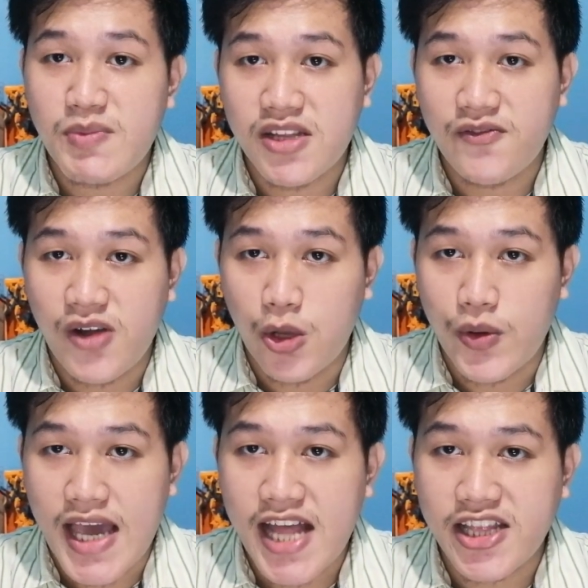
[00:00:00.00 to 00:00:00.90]
by the
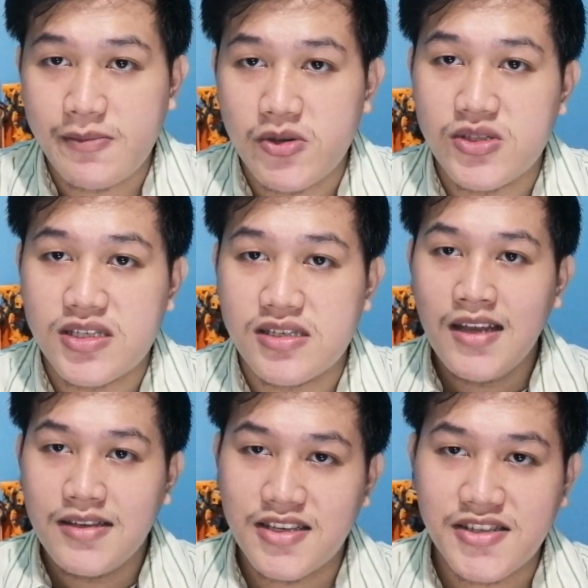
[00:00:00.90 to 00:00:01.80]
following attributes:
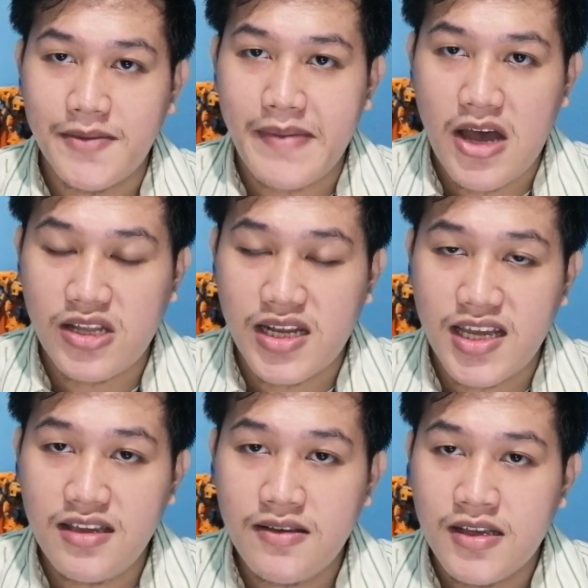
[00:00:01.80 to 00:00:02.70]
system
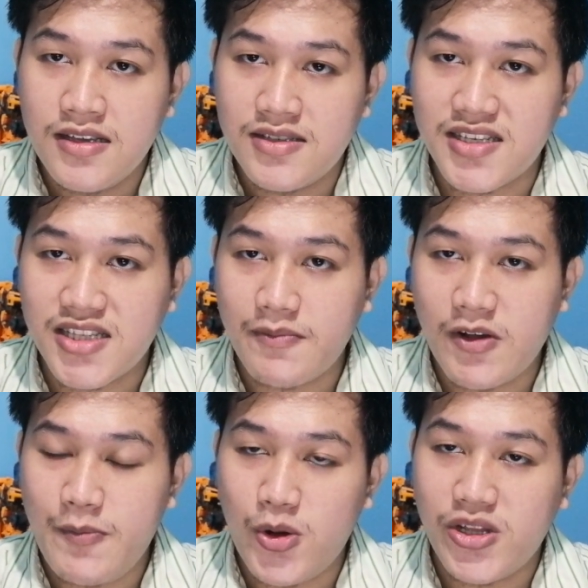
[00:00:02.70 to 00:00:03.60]
boundary, system
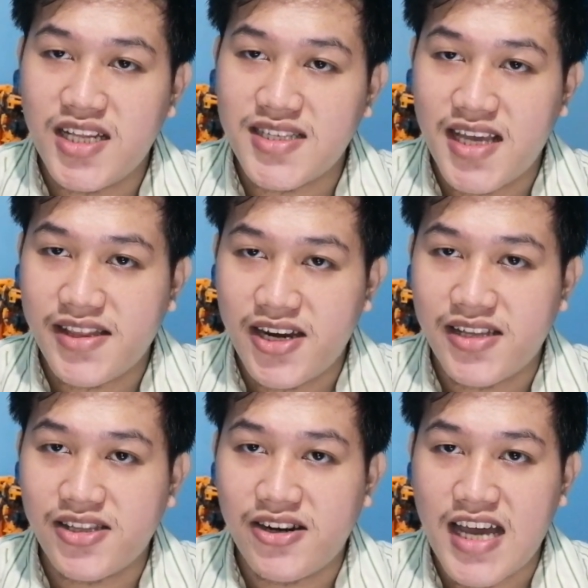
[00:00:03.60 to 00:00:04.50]
components and their
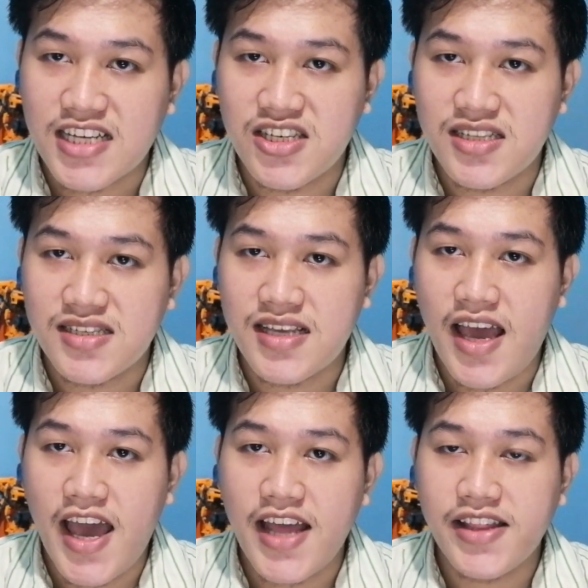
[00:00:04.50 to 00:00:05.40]
interactions,
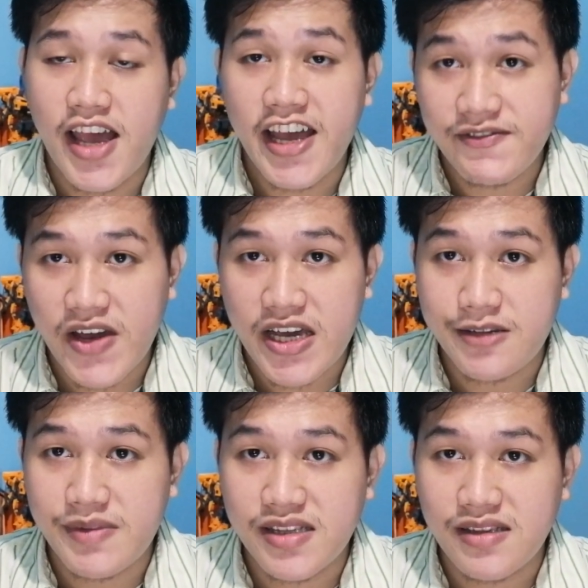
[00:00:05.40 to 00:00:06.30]
and
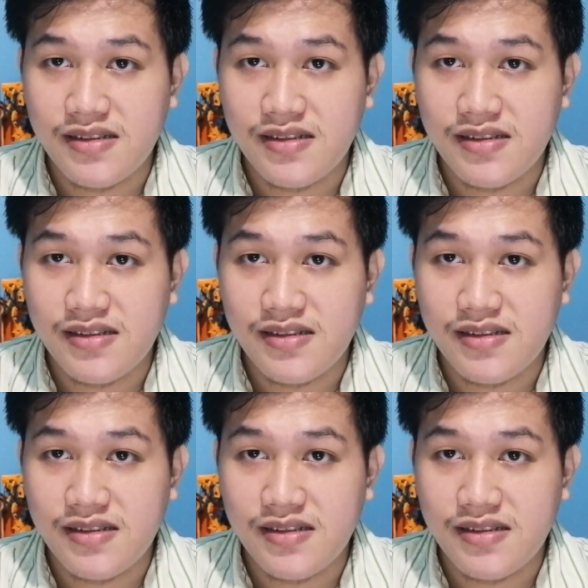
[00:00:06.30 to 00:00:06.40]
environment.